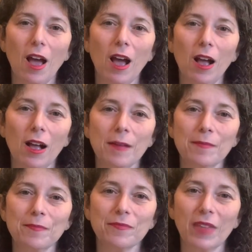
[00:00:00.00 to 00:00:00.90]

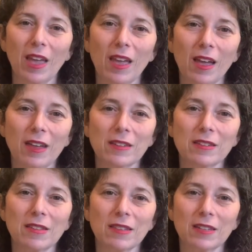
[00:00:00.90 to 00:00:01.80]
And
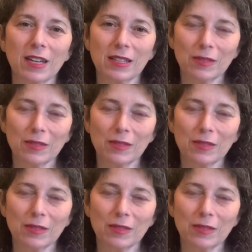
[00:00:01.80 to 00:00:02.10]
then